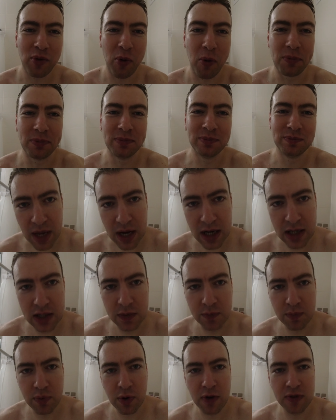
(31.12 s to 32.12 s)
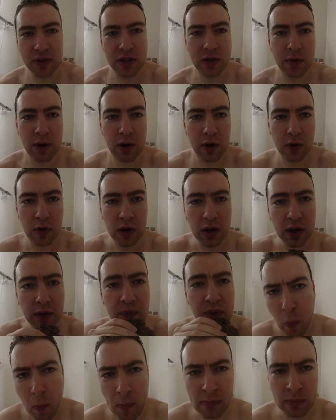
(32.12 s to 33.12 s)
Hmm. I need some protein real quick.
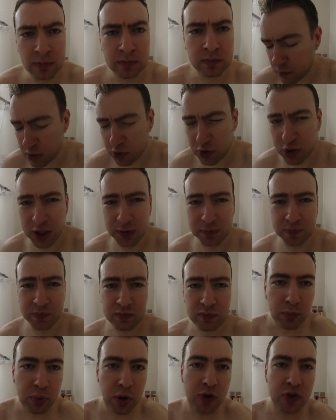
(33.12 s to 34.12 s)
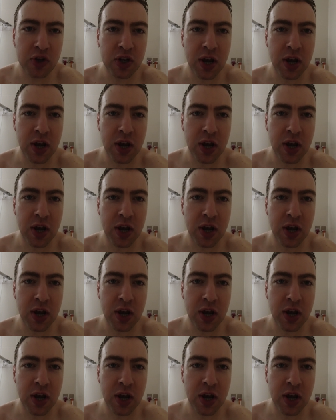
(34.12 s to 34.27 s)
Mmm, that was good. Pro